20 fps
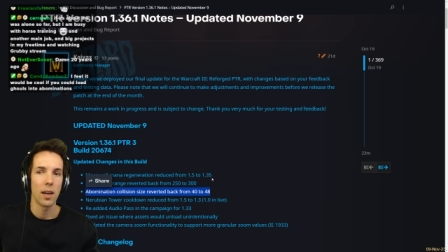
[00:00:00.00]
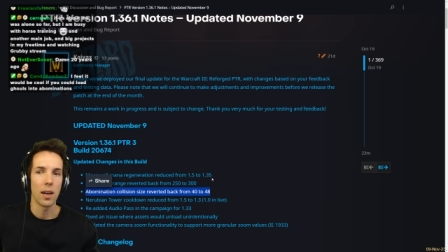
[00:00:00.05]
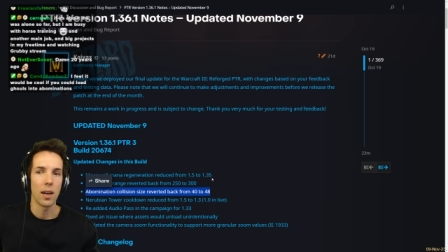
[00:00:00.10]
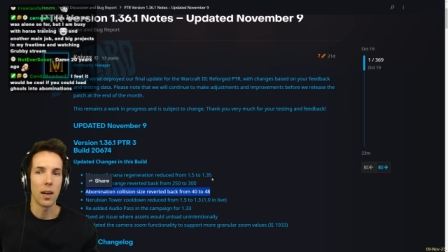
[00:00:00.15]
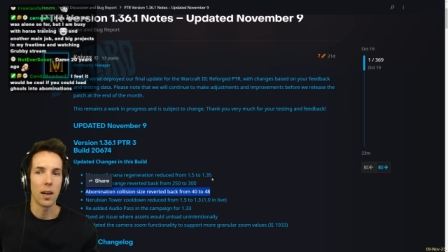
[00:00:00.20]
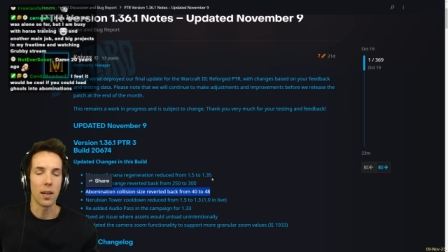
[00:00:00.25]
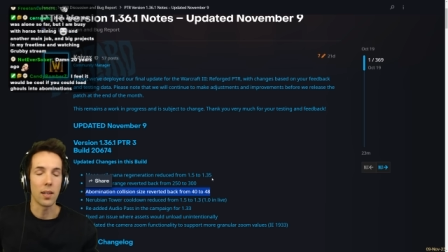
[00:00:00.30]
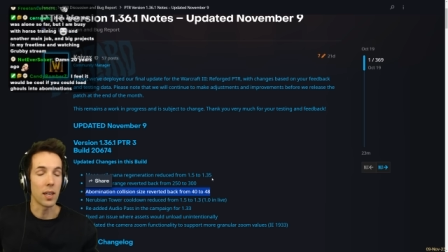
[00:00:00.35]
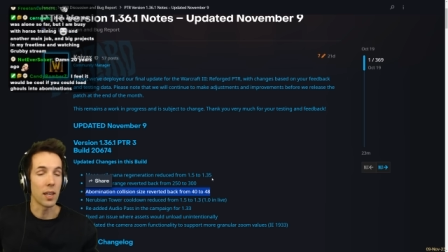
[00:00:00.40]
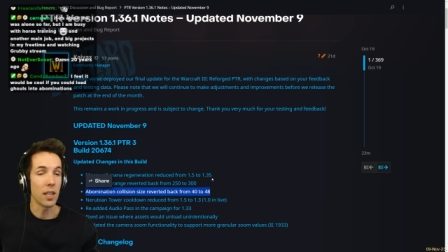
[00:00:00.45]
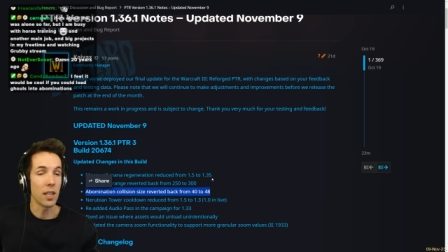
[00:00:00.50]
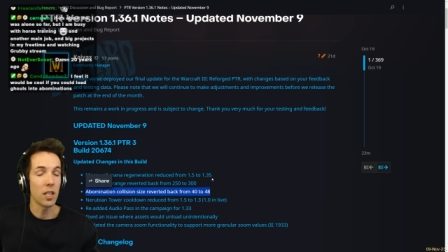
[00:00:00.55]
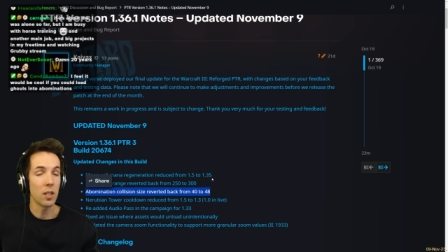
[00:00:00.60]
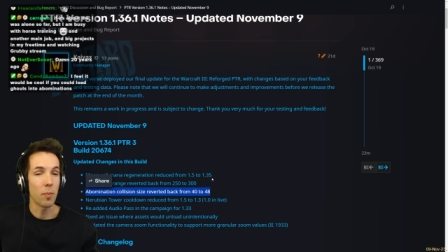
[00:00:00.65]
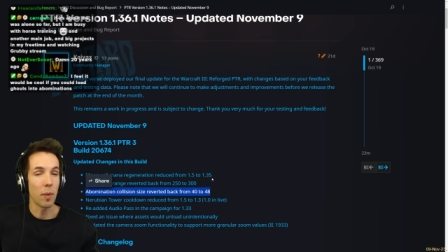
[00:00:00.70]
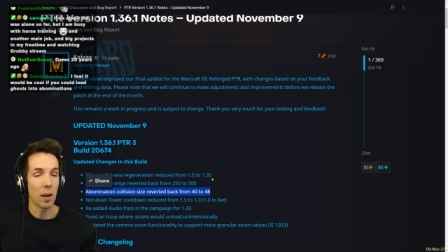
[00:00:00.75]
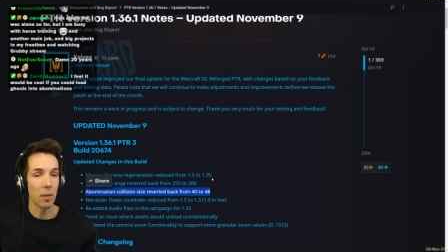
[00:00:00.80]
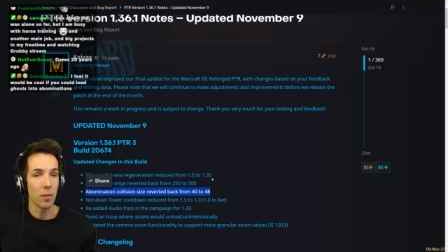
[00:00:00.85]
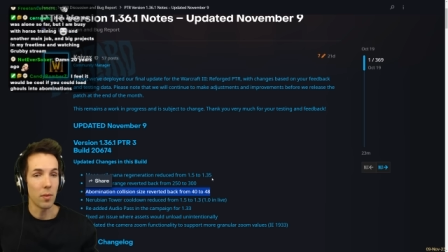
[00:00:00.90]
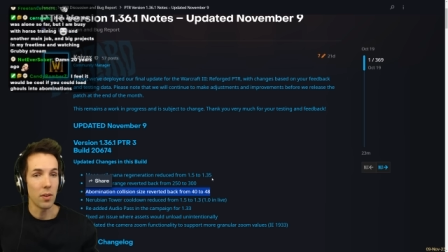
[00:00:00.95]
Uh, it's
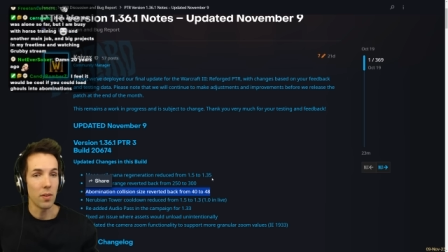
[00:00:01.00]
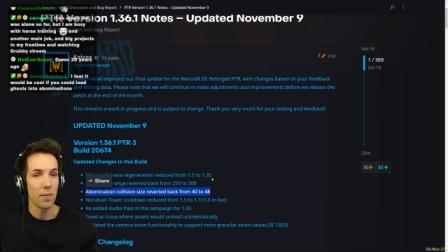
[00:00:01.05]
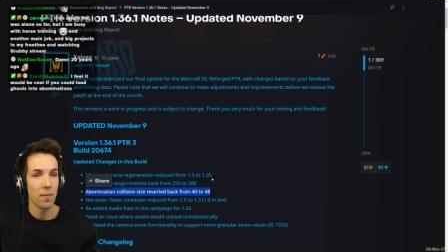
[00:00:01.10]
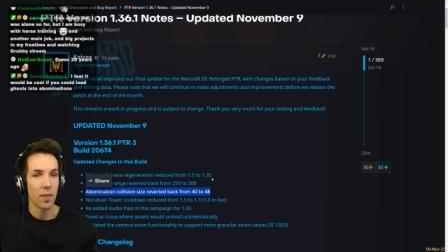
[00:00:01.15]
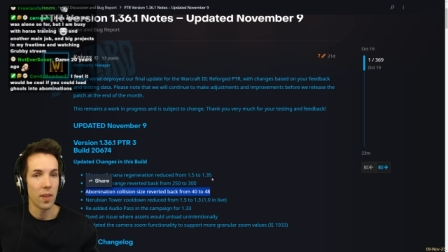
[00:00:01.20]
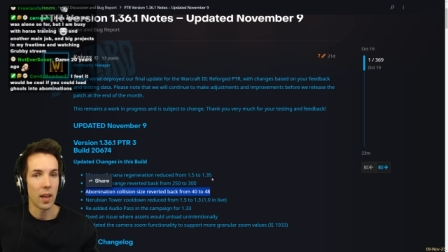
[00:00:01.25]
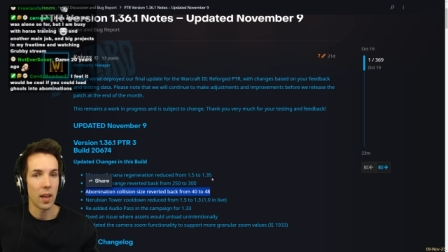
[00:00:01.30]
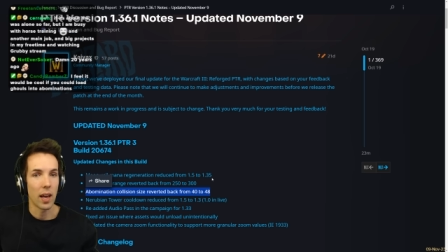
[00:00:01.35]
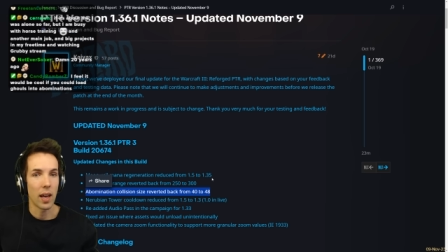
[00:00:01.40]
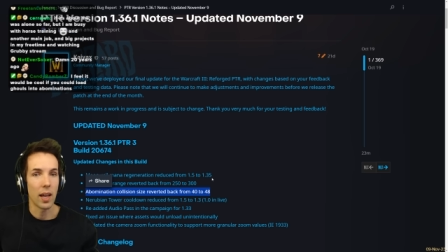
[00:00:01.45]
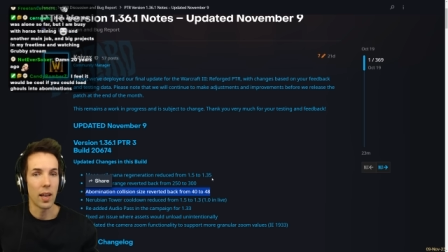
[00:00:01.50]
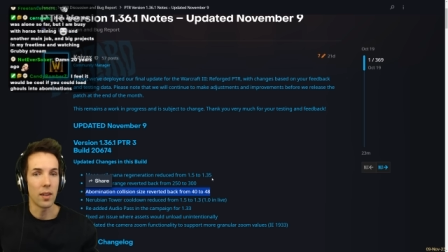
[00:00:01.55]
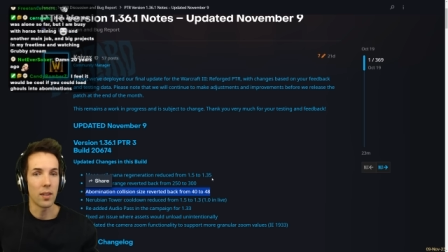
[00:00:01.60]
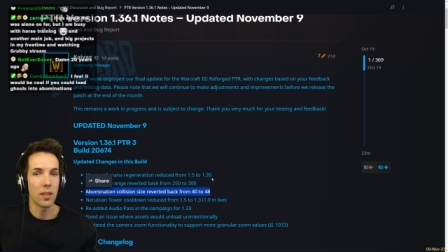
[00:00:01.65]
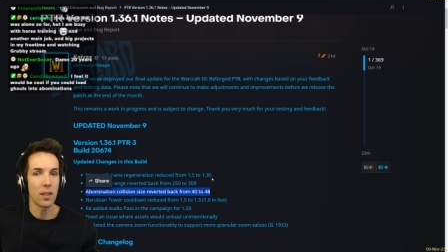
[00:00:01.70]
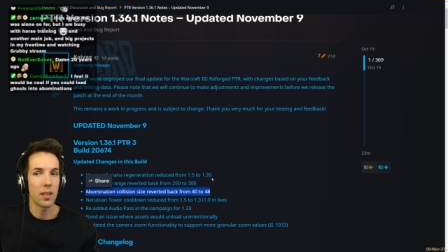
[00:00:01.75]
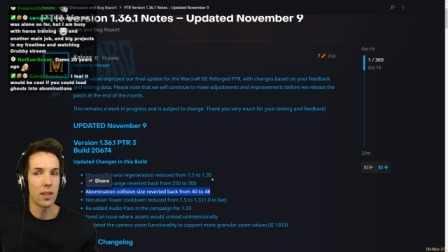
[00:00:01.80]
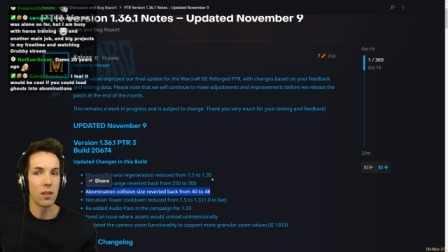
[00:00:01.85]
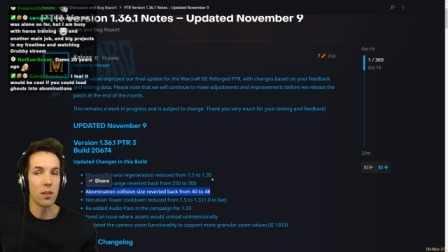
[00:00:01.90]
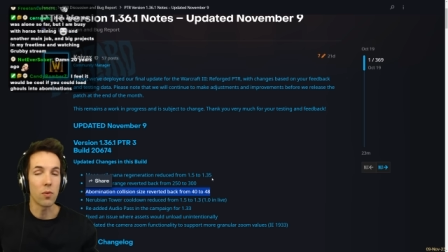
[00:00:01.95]
undispellable, and it
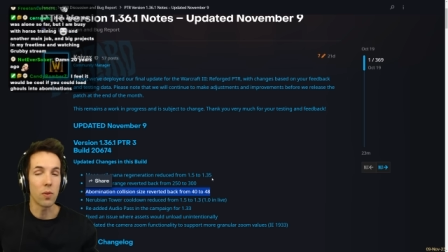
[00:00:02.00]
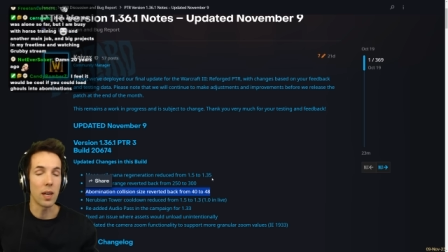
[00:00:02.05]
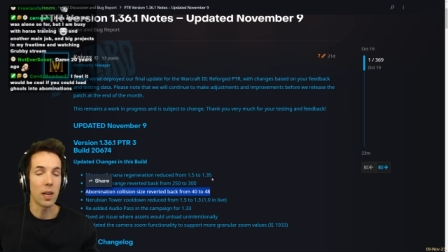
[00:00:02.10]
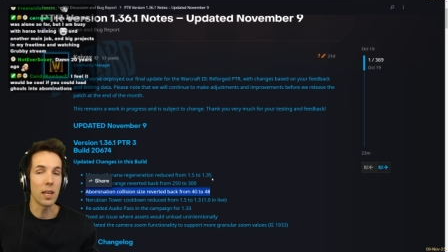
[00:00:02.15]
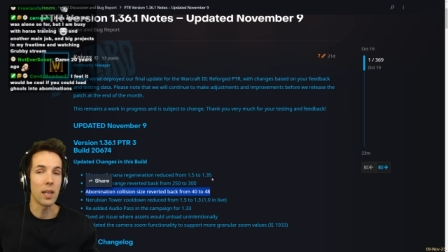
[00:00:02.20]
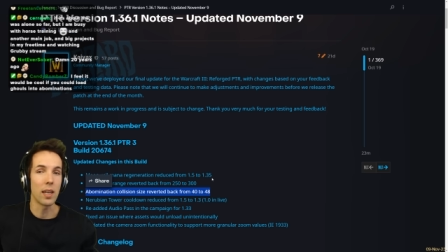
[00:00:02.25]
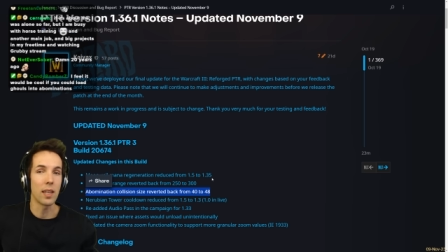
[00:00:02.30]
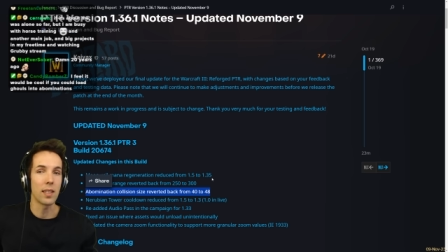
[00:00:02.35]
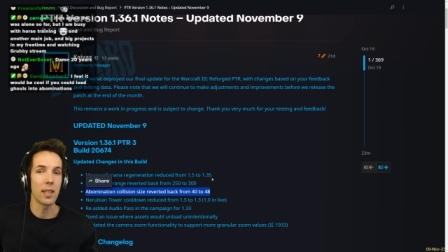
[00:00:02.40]
greatly